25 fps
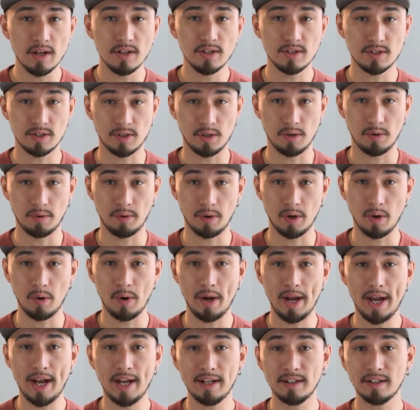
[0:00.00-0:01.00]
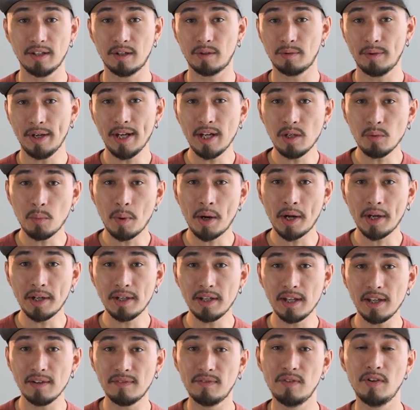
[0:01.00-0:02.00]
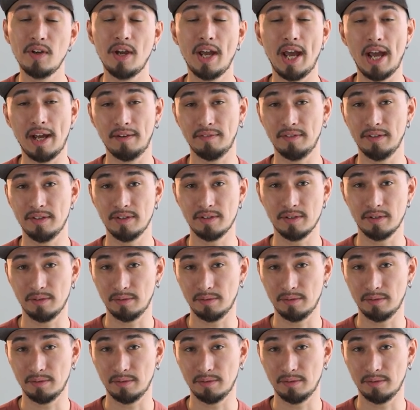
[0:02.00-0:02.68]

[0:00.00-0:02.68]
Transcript: So go ahead and create one if you haven't